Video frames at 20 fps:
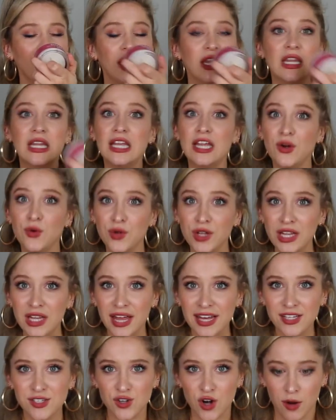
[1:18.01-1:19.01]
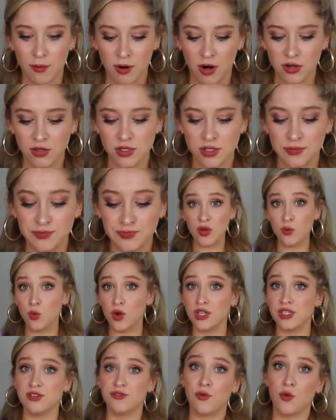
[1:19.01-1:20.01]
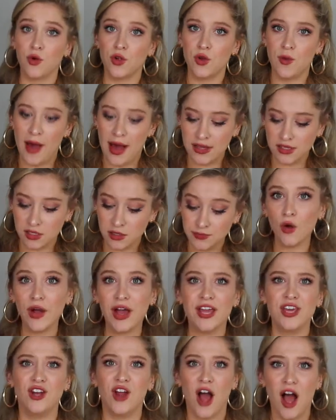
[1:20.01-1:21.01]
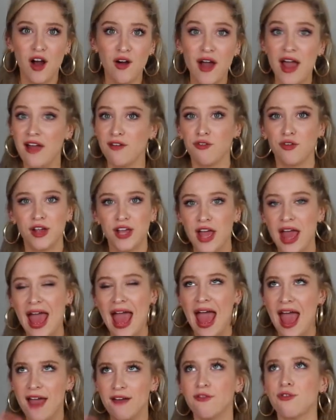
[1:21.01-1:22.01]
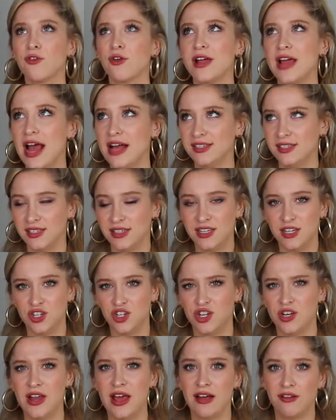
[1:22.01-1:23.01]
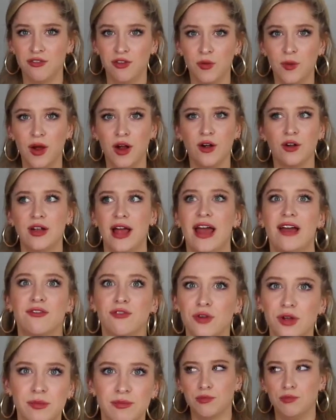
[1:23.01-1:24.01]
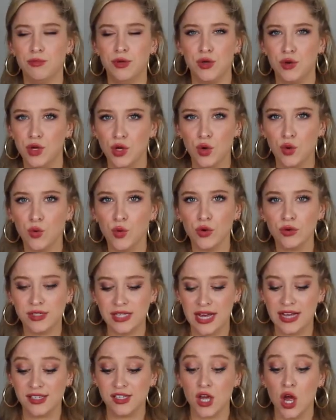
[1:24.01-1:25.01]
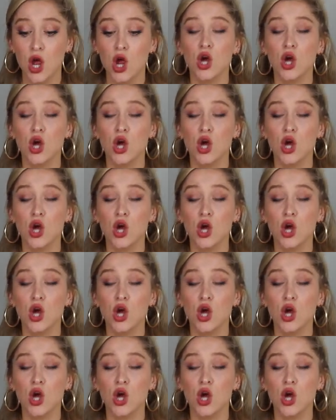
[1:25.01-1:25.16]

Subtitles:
literally like Starburst. And what is it for, you ask? Okay, you know how every esthetician everywhere or every beauty guru says,